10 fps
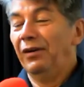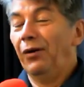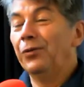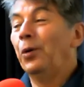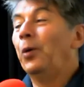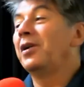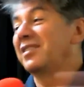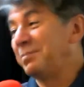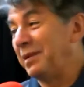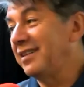on all
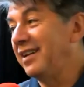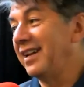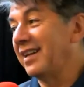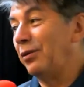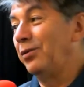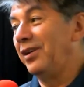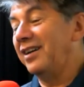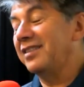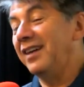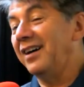aspects, like all
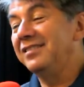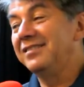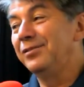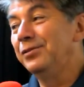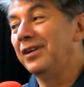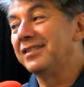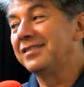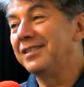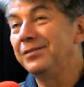artists do. They